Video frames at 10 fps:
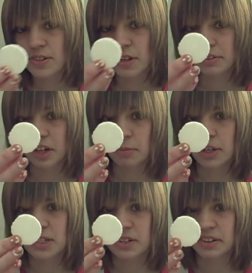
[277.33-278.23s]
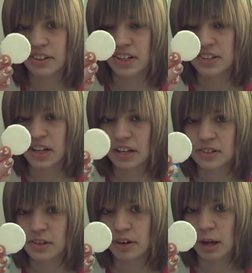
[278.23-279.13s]
So now my circle is
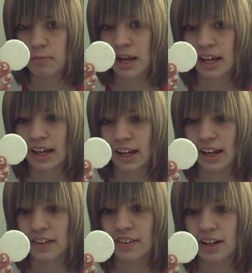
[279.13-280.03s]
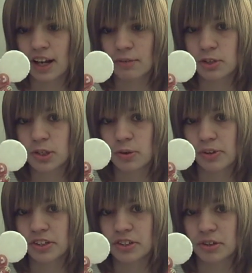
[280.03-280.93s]
all sewed up. And then I'm just
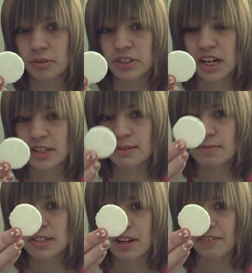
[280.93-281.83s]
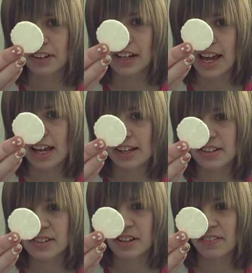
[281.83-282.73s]
going to take some stuffing
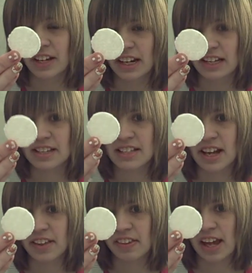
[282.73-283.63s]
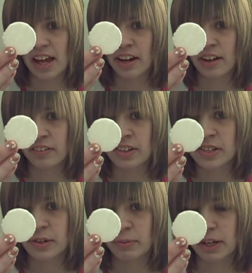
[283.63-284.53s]
and stuff it inside the head of the
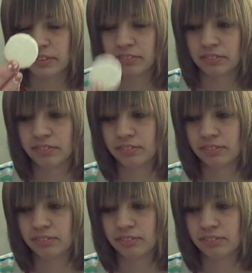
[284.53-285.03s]
snowman.